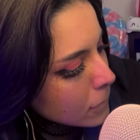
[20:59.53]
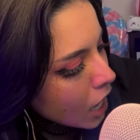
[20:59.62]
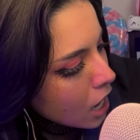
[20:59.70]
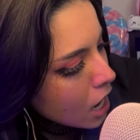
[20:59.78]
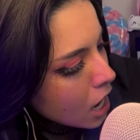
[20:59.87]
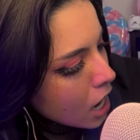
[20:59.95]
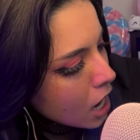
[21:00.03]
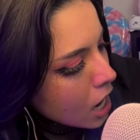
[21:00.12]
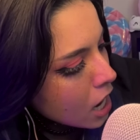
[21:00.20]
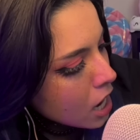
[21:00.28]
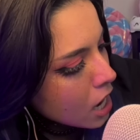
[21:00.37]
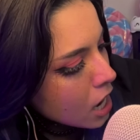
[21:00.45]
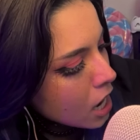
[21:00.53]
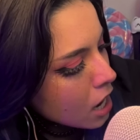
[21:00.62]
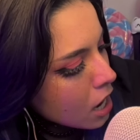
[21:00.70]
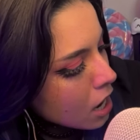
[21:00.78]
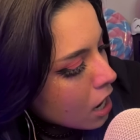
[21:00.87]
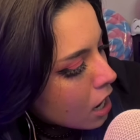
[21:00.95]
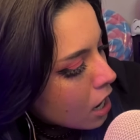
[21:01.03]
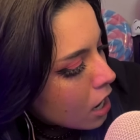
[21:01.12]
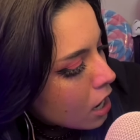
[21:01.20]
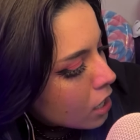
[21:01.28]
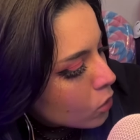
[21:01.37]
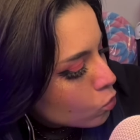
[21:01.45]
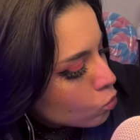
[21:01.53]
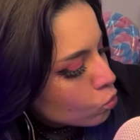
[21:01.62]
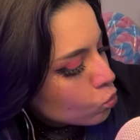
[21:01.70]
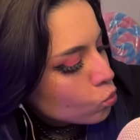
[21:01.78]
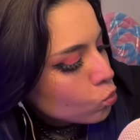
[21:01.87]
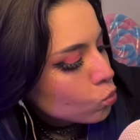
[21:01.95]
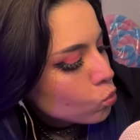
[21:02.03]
No one is speaking in this clip.